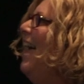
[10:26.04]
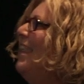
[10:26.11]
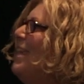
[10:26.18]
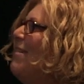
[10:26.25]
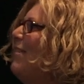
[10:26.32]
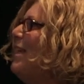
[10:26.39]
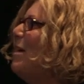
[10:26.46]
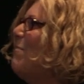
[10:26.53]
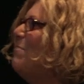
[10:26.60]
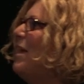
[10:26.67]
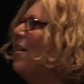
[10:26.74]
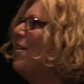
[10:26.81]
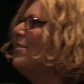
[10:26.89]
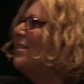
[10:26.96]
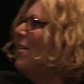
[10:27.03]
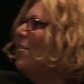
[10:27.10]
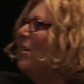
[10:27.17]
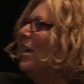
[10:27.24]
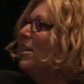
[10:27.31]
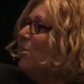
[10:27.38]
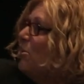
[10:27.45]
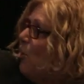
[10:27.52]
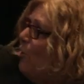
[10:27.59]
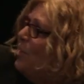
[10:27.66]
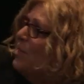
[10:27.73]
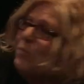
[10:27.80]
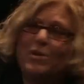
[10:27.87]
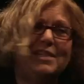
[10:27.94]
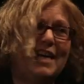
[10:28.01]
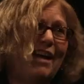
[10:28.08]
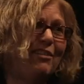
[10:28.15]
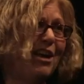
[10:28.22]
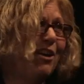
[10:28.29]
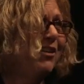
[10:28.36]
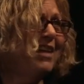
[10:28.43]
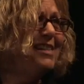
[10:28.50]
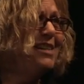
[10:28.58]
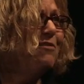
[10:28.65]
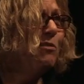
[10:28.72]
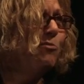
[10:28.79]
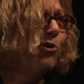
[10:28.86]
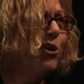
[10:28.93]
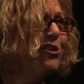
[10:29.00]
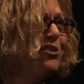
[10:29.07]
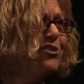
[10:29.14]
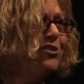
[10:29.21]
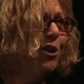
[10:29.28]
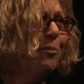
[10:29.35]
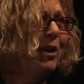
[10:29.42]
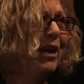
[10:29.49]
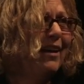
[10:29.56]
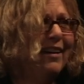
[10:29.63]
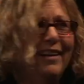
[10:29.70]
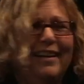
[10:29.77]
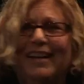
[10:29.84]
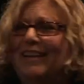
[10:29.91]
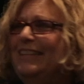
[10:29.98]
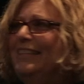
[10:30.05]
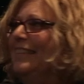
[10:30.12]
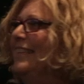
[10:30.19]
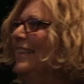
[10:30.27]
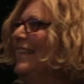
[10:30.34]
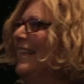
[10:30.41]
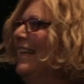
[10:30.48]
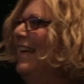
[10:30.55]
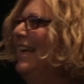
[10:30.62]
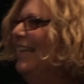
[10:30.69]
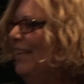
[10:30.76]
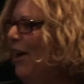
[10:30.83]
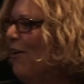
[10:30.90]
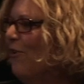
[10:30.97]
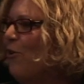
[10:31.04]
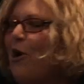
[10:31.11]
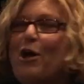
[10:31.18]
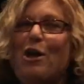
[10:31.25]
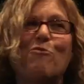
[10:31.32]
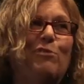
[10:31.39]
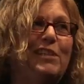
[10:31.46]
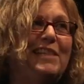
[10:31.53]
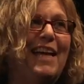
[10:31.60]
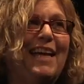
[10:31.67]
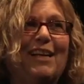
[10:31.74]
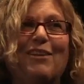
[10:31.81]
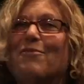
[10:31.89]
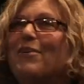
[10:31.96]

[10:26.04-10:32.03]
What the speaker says: I'll leave it up there so you can, you know, this one down here, that's even more disturbing, you know? No, all right, we'll take it